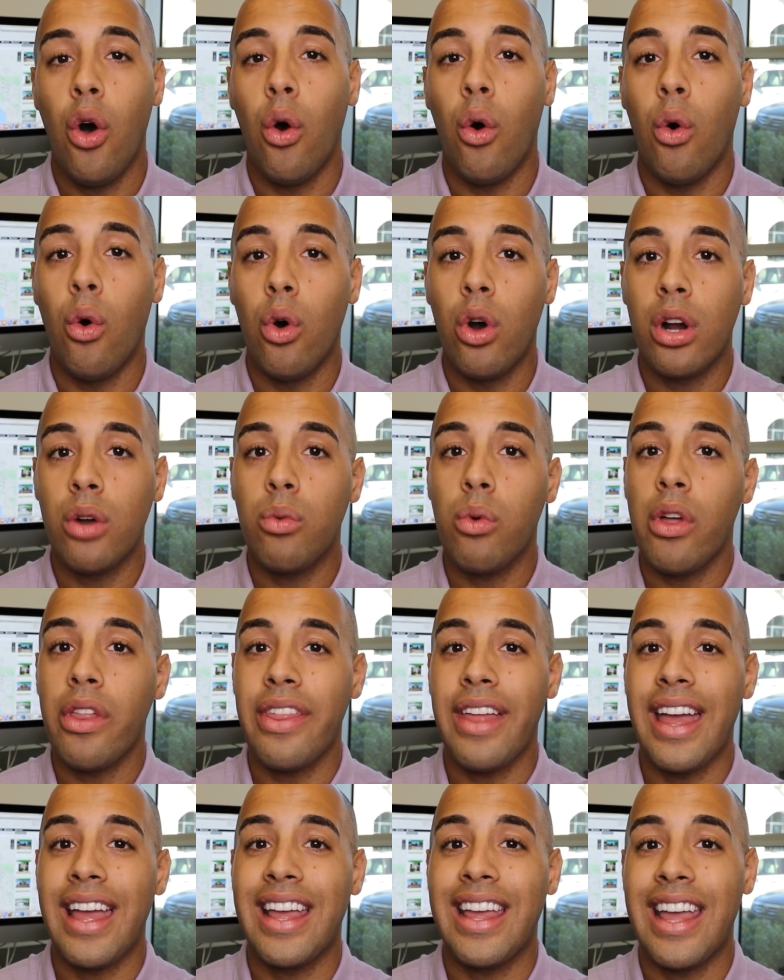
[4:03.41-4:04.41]
or will
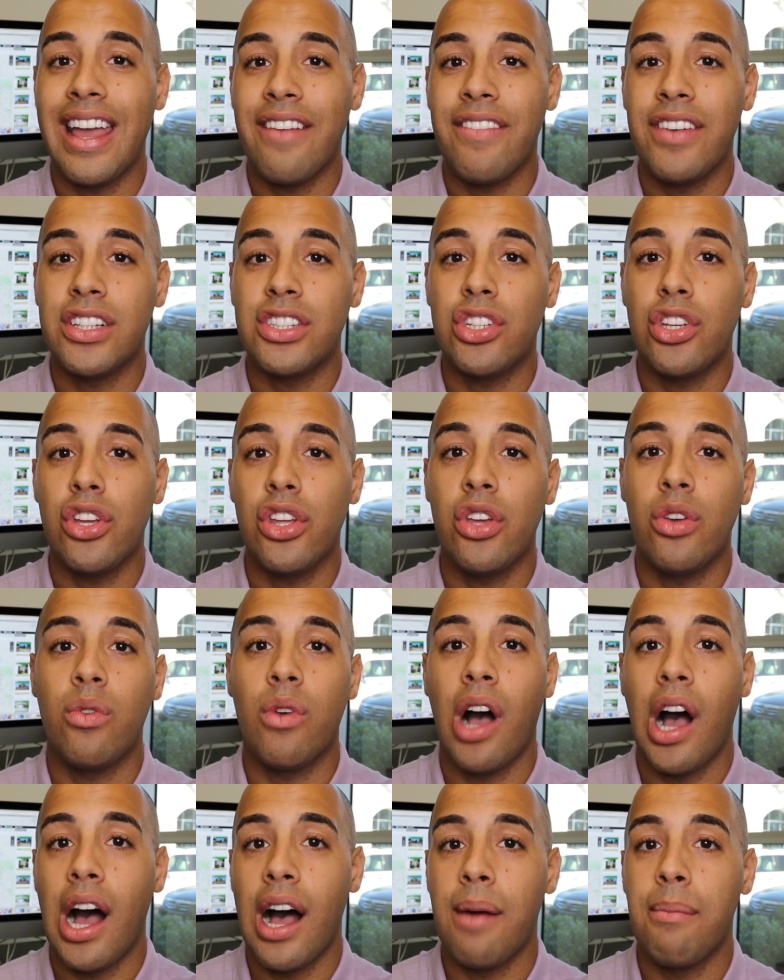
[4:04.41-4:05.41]
they give it to
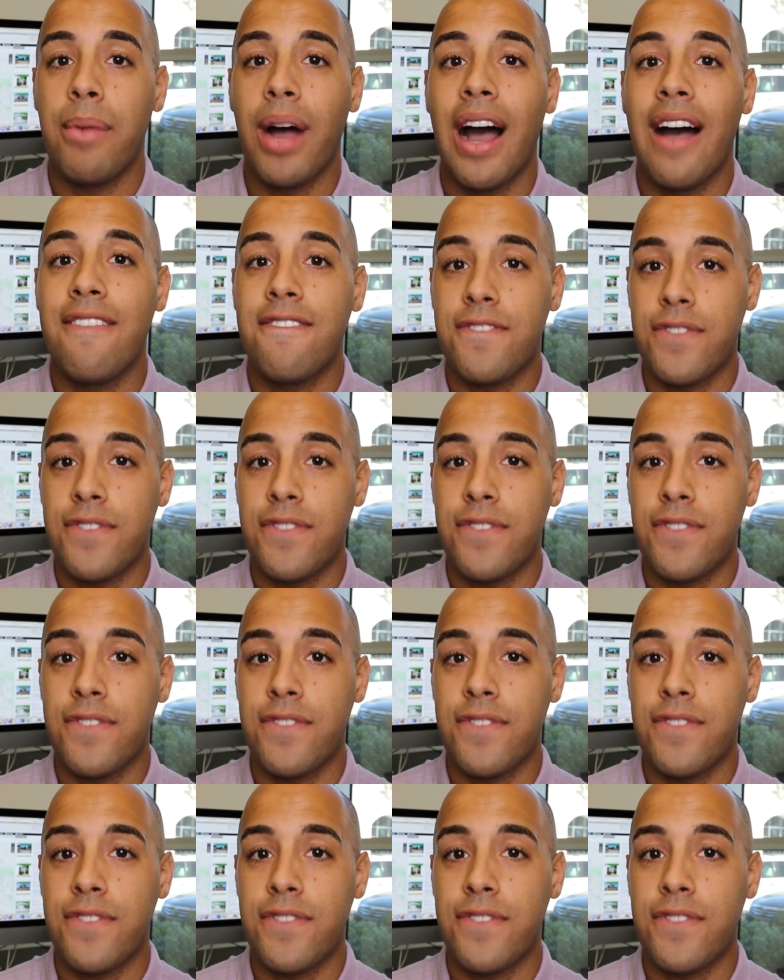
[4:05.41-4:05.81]
you up